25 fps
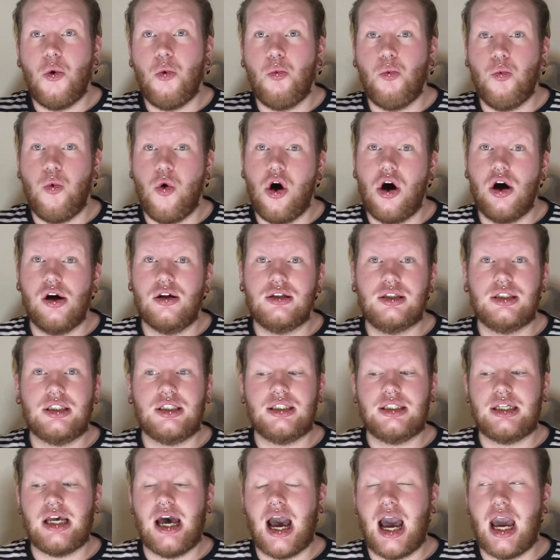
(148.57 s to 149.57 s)
what
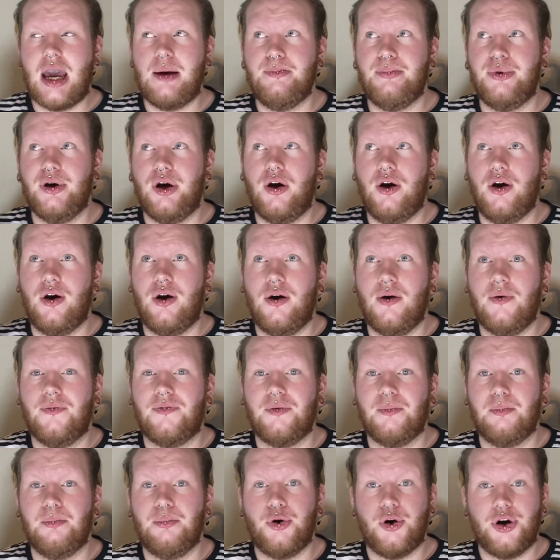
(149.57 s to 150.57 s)
type of
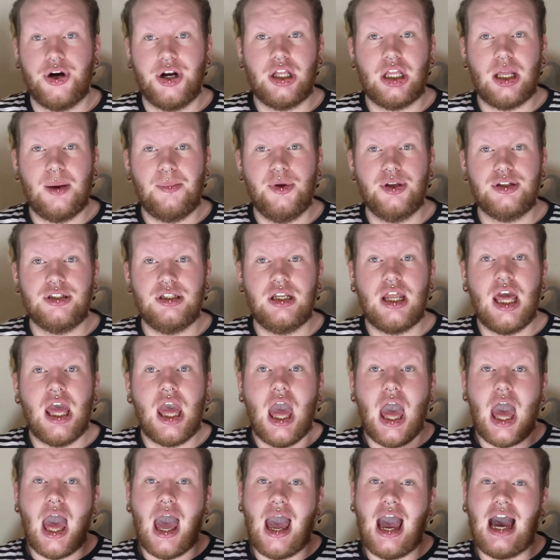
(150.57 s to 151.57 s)
product I'm using
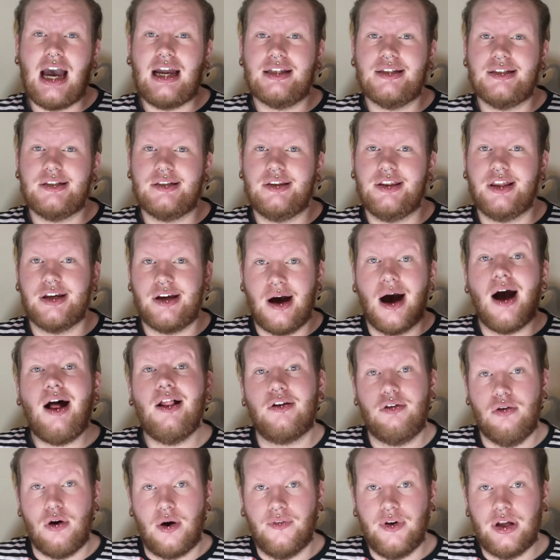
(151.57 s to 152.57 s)
and the
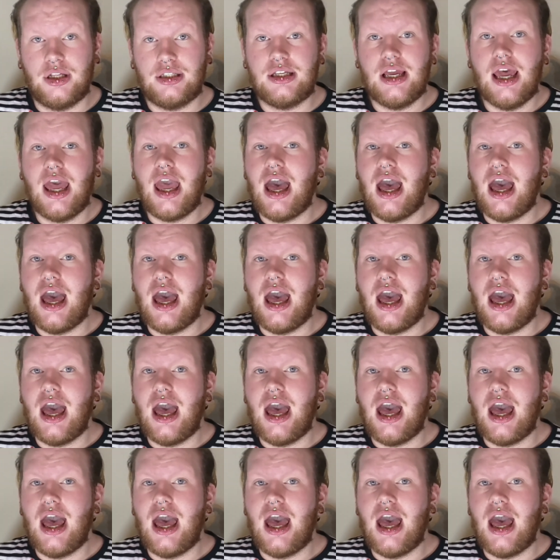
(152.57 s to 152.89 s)
colour of it.